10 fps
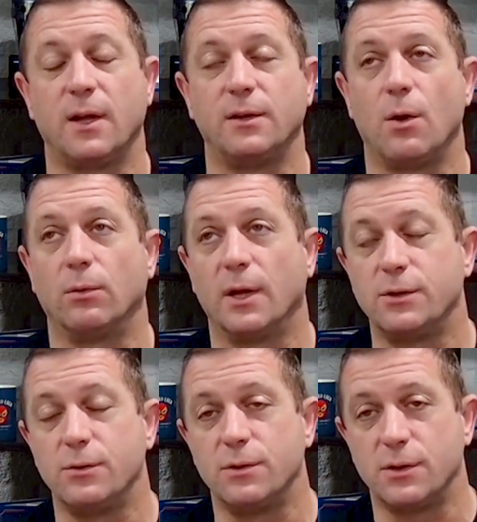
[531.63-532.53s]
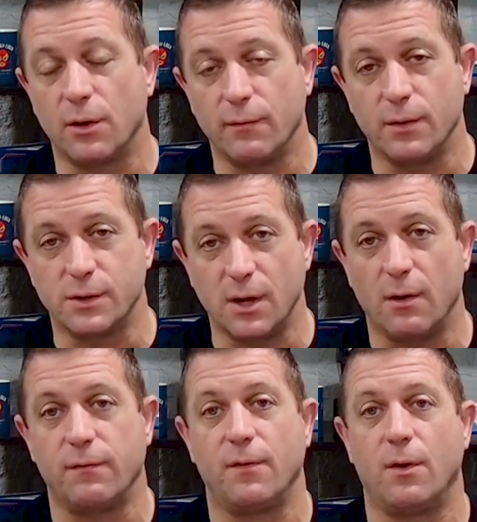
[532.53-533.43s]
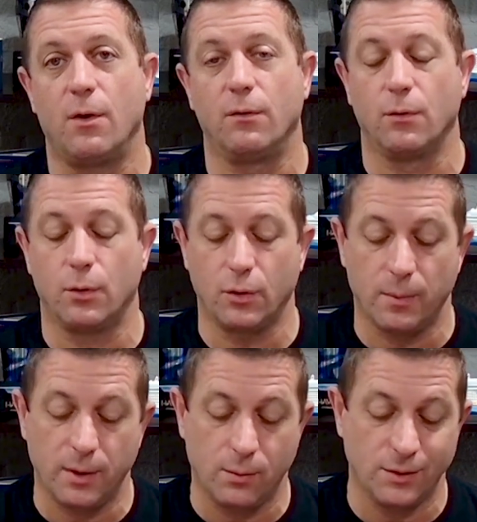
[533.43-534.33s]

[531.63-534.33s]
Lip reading: They don't let you serve yourself on Royal Caribbean,